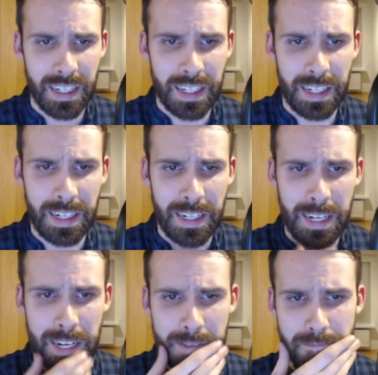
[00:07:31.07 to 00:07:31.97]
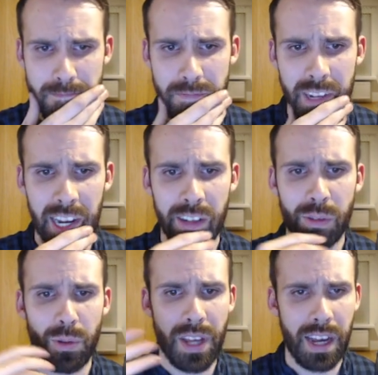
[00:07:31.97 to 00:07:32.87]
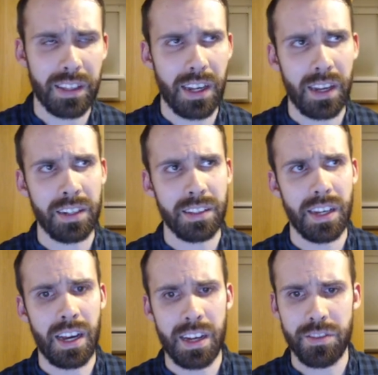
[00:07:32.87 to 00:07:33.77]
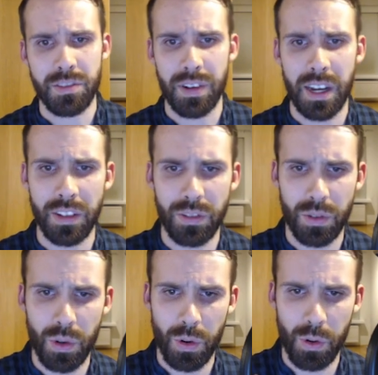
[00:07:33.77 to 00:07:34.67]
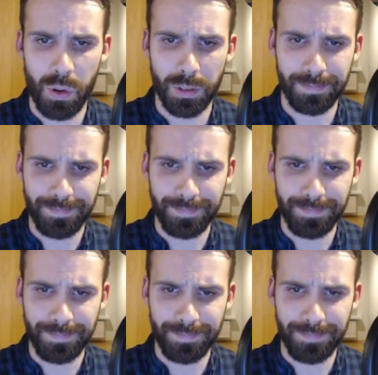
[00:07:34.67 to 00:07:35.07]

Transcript: And to that end, I have tried to